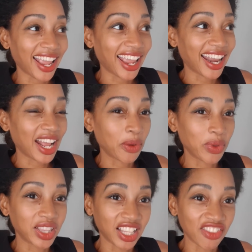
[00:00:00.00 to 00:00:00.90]
and I
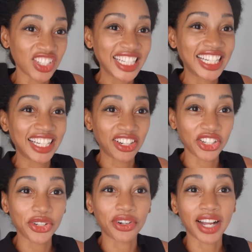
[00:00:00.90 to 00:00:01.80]
would love to hear
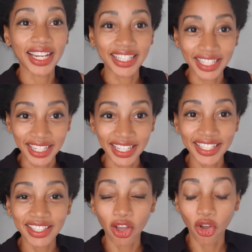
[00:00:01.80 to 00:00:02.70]
your
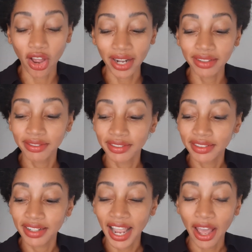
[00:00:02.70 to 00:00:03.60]
ideas on
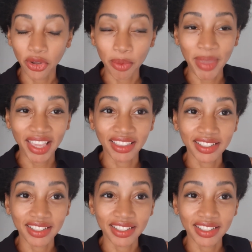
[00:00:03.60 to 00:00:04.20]
how to make